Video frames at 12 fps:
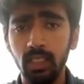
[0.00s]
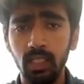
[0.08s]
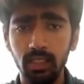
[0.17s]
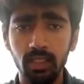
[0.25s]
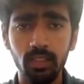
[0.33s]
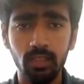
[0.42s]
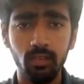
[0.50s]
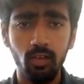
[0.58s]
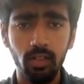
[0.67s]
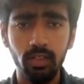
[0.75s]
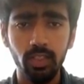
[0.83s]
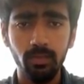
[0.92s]
other
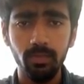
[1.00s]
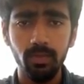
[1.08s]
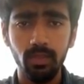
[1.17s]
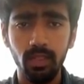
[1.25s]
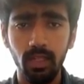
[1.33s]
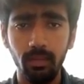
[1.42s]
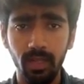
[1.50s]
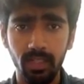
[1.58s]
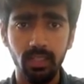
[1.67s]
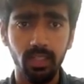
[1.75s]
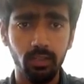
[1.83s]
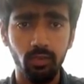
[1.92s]
scholarships like
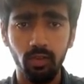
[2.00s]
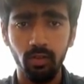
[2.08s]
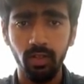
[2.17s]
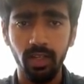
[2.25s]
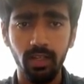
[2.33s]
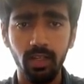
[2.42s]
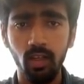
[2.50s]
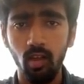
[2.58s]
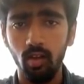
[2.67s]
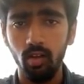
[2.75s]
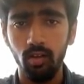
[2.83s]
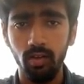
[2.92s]
MITx for Canada
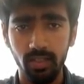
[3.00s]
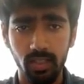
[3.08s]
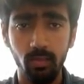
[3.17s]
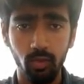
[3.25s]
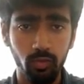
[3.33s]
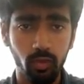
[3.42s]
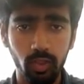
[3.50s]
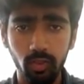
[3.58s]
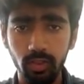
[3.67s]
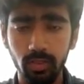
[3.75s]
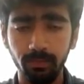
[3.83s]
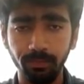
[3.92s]
or SNBOS for
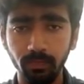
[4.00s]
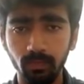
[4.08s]
US,